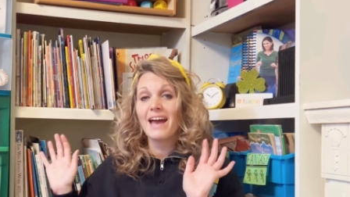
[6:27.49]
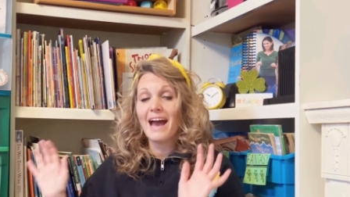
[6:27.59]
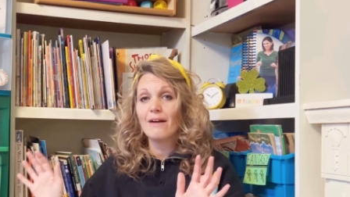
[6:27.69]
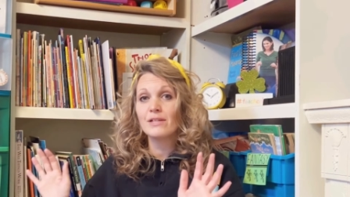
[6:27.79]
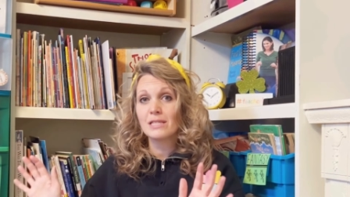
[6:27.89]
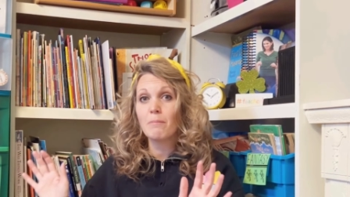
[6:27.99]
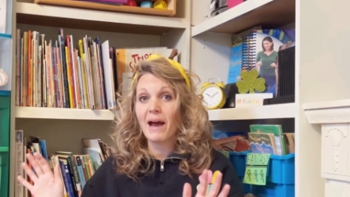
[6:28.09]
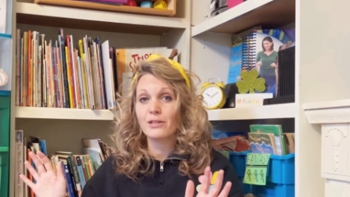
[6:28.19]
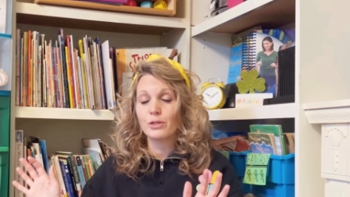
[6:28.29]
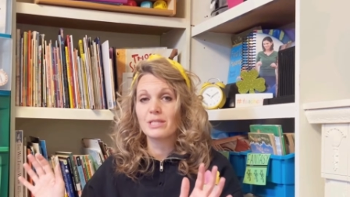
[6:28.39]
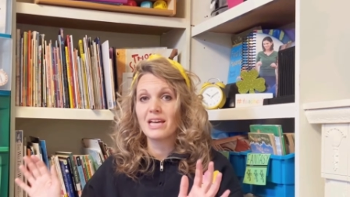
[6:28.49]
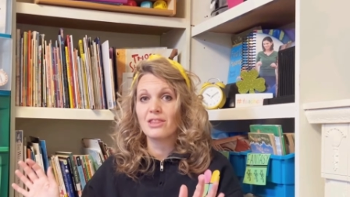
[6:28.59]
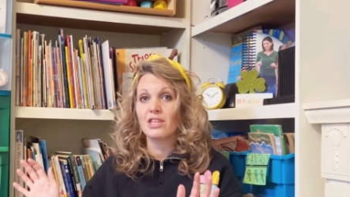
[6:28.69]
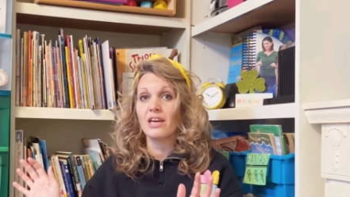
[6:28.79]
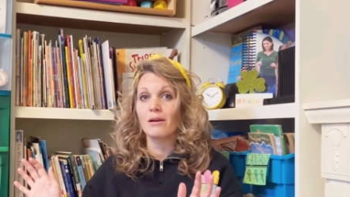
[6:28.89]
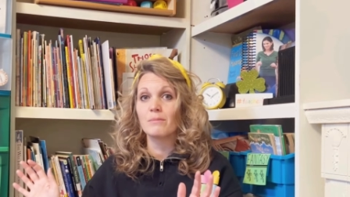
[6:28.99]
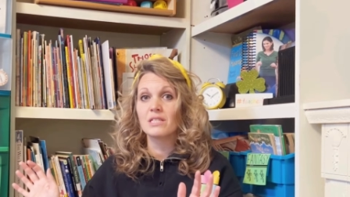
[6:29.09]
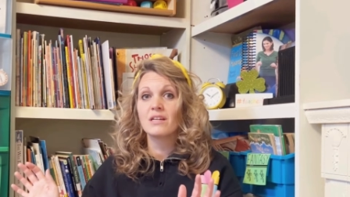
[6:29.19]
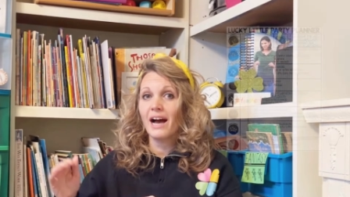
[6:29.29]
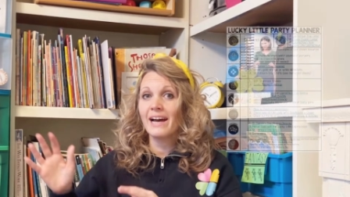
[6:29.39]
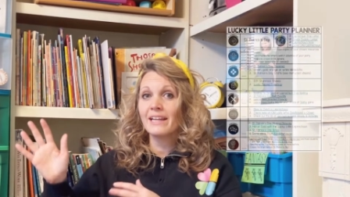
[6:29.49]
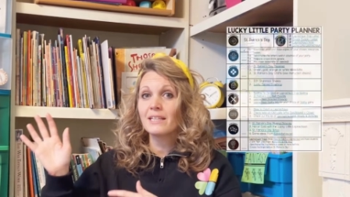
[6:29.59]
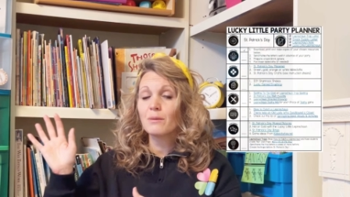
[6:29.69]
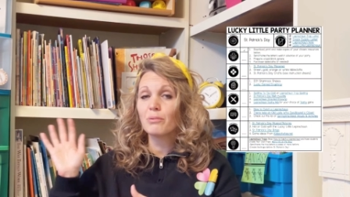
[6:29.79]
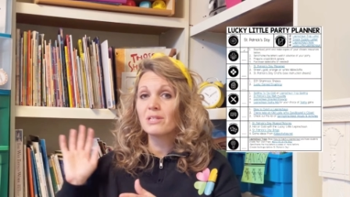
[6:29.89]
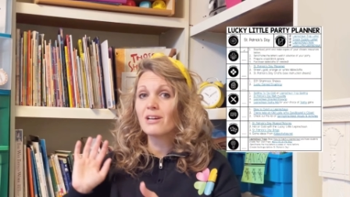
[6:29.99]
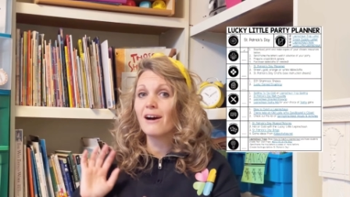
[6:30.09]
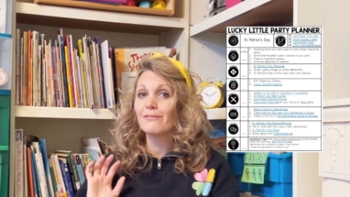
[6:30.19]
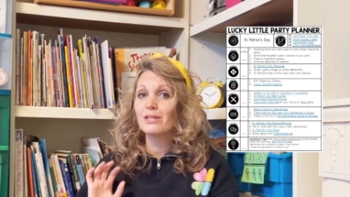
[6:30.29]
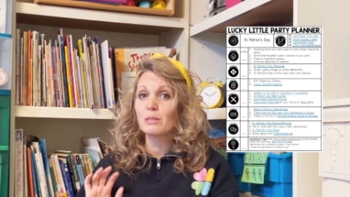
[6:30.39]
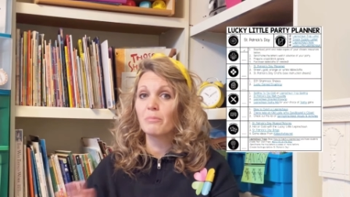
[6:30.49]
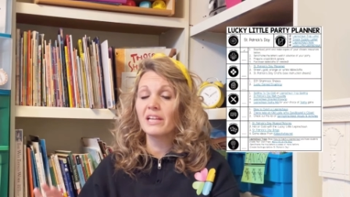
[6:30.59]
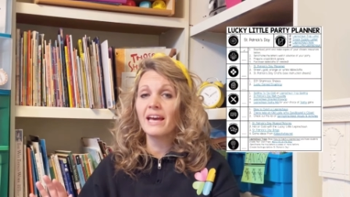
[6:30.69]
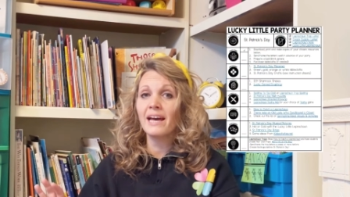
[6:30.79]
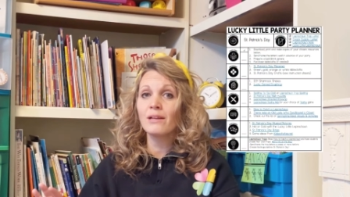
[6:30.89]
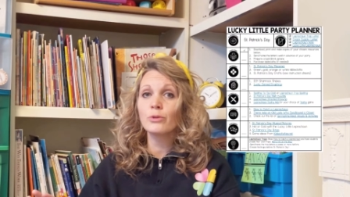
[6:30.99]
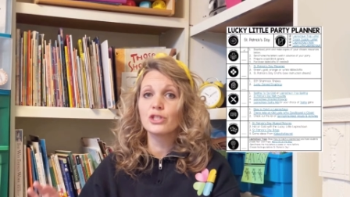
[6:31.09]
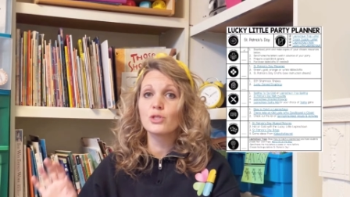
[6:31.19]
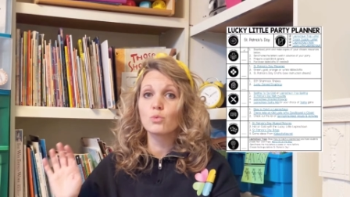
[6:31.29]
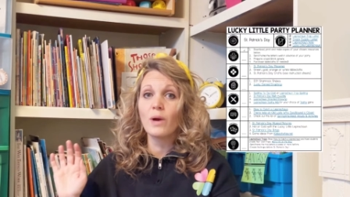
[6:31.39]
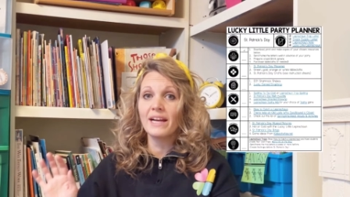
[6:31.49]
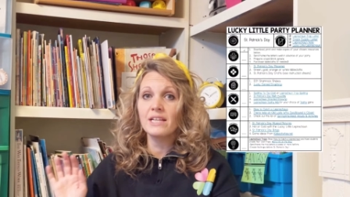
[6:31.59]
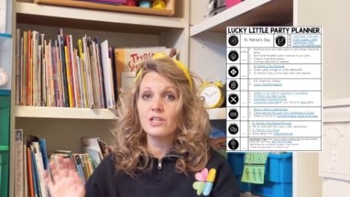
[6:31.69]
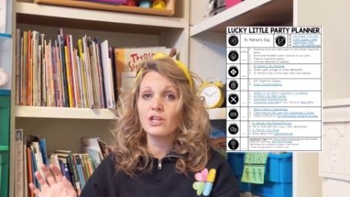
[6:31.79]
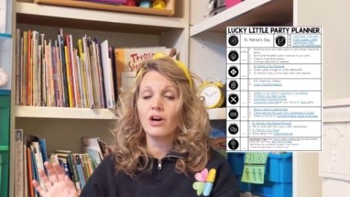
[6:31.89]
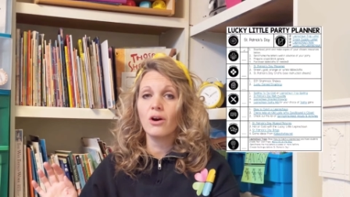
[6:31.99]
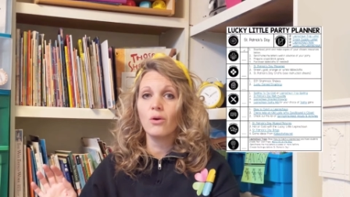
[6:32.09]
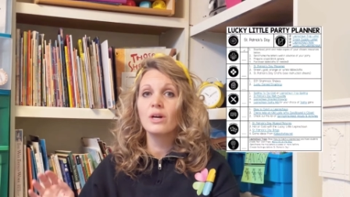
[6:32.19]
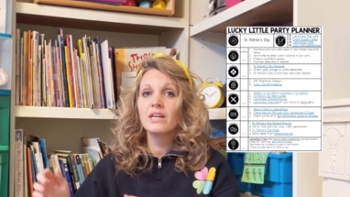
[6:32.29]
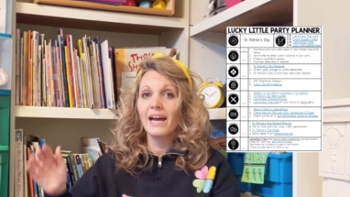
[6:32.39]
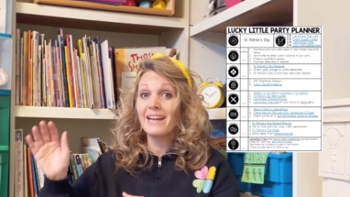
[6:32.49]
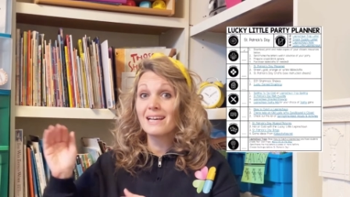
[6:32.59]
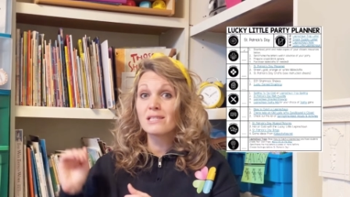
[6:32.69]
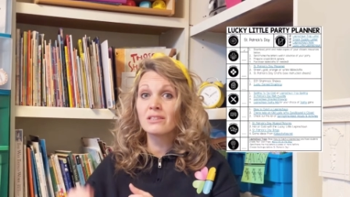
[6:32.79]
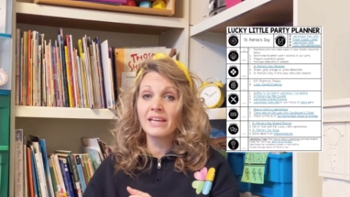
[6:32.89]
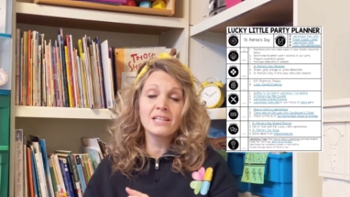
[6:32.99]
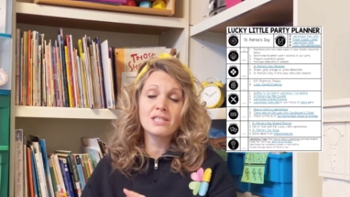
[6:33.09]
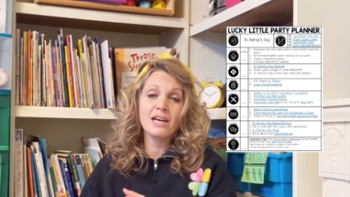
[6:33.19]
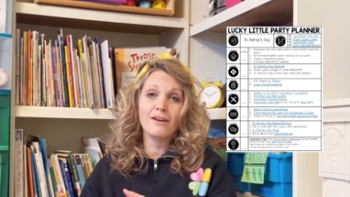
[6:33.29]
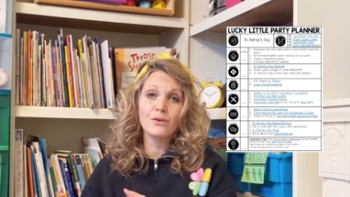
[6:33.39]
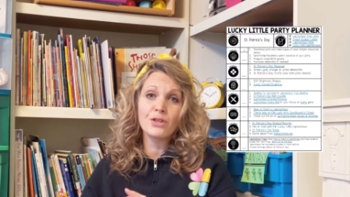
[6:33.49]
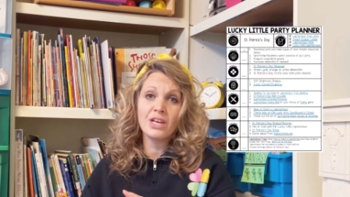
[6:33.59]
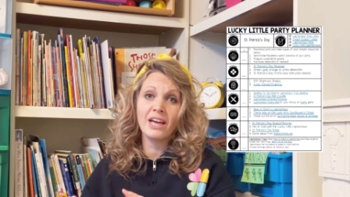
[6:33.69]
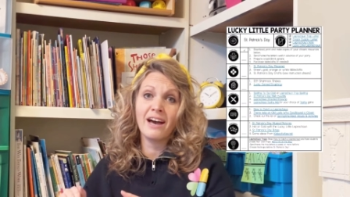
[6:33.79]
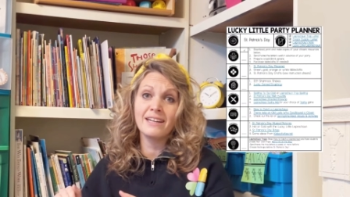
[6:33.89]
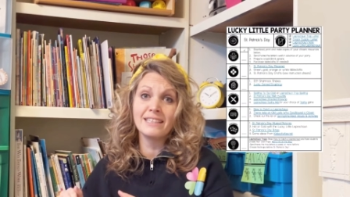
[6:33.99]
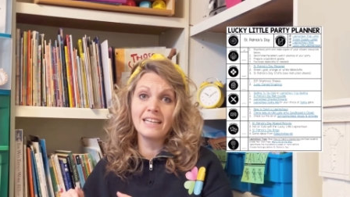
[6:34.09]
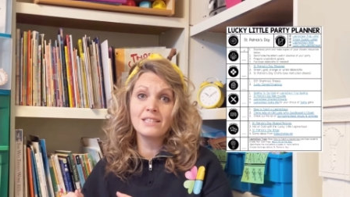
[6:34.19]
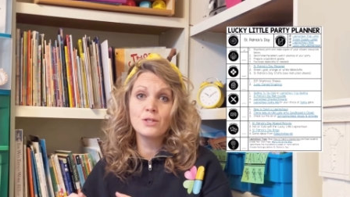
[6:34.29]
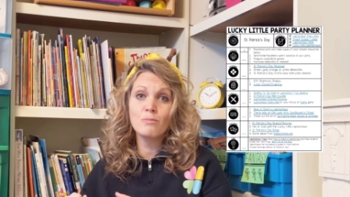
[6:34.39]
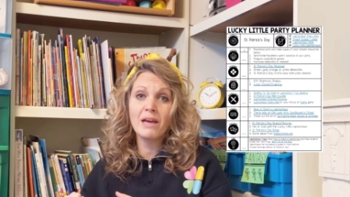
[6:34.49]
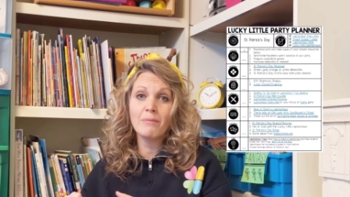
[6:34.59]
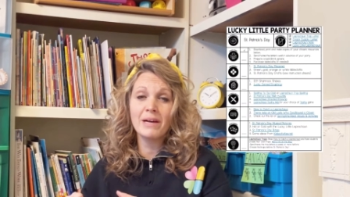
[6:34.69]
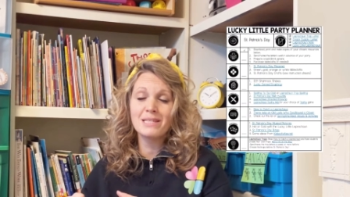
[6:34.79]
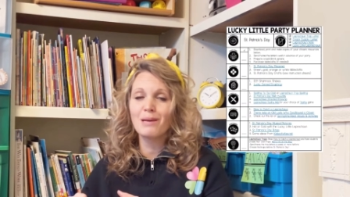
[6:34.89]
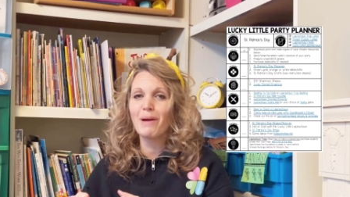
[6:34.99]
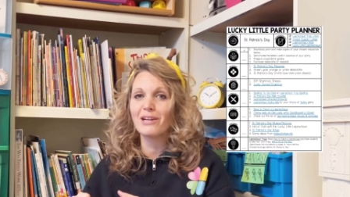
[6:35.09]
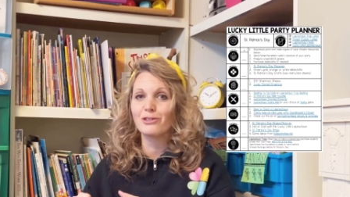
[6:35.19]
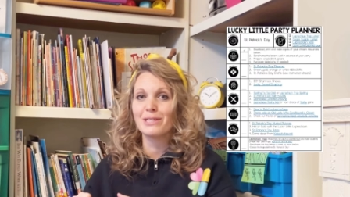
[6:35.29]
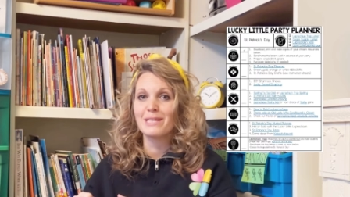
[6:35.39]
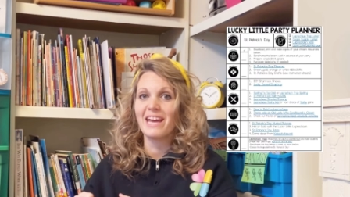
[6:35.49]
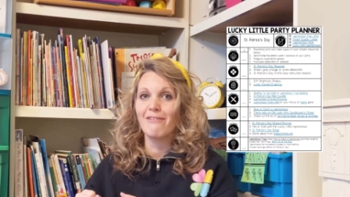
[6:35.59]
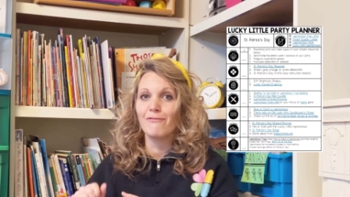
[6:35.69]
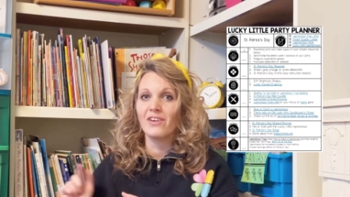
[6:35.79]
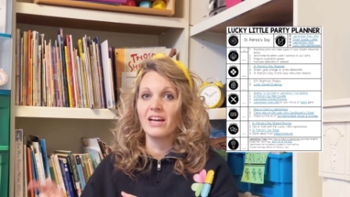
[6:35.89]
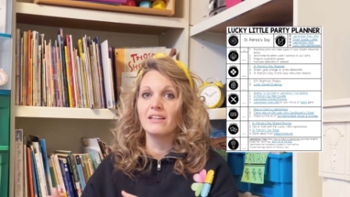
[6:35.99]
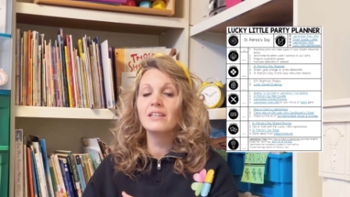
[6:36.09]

Have it St. Patrick's Day themed. I like to print off this plan, which is ready to go and has links to everything I need to make my St. Patrick's Day fun.